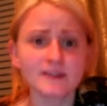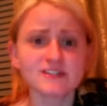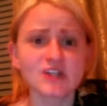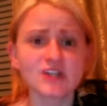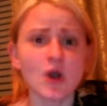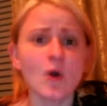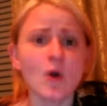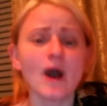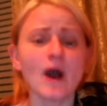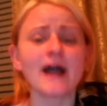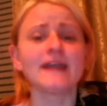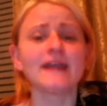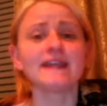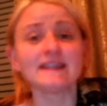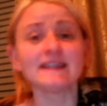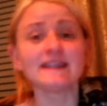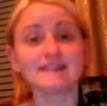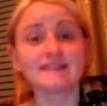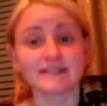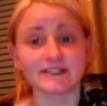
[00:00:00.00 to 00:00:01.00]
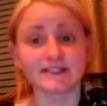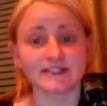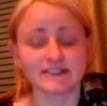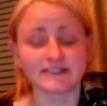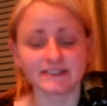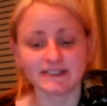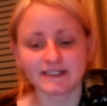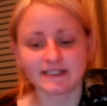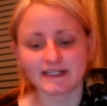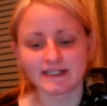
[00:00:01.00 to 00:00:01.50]
So I get
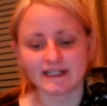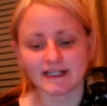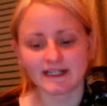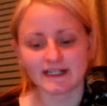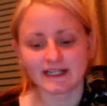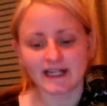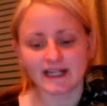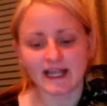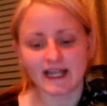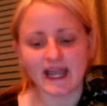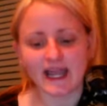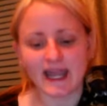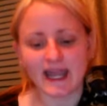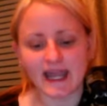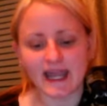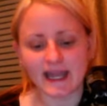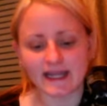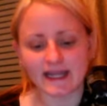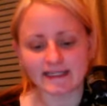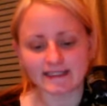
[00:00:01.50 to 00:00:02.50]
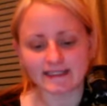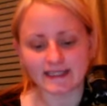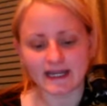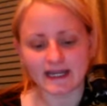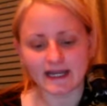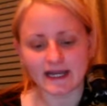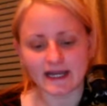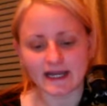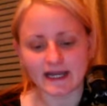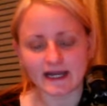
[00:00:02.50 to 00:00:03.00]
there, and
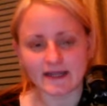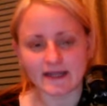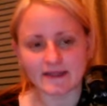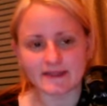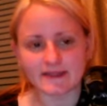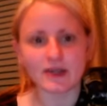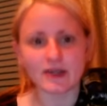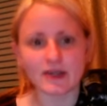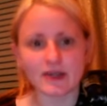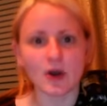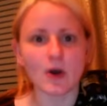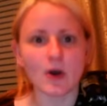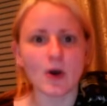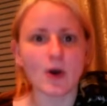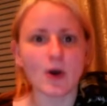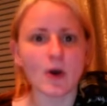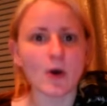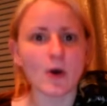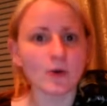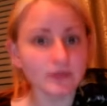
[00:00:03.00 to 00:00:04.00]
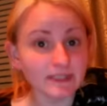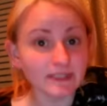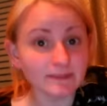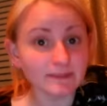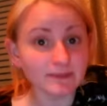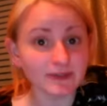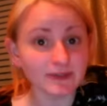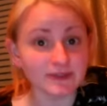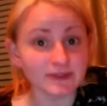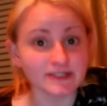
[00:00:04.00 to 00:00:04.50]
uh, the only
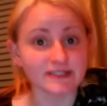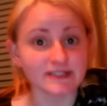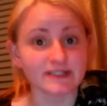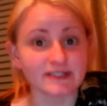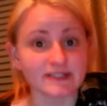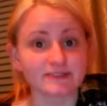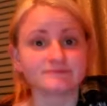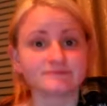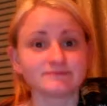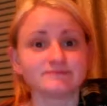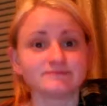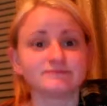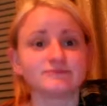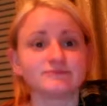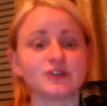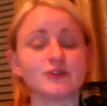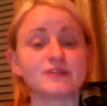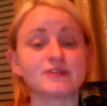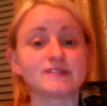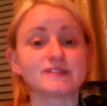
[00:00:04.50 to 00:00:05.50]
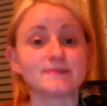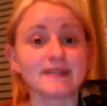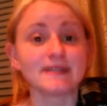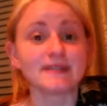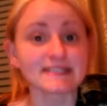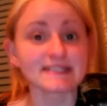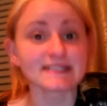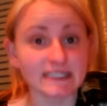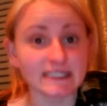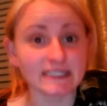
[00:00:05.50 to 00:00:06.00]
person who
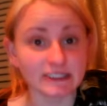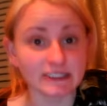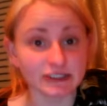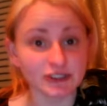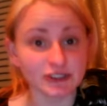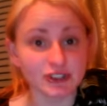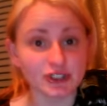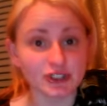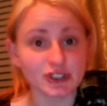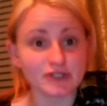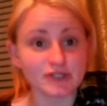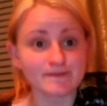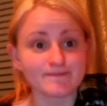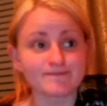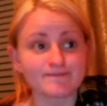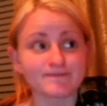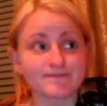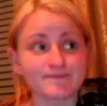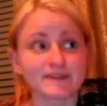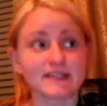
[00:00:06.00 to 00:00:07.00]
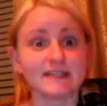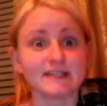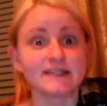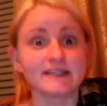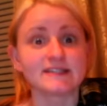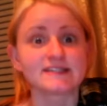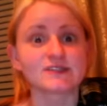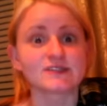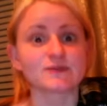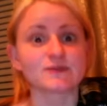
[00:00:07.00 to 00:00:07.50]
speaks English
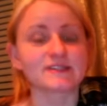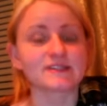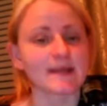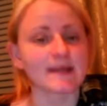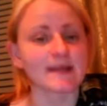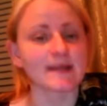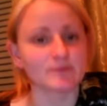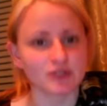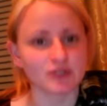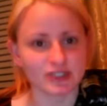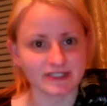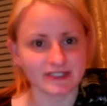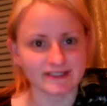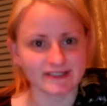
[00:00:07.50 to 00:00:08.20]
is the receptionist.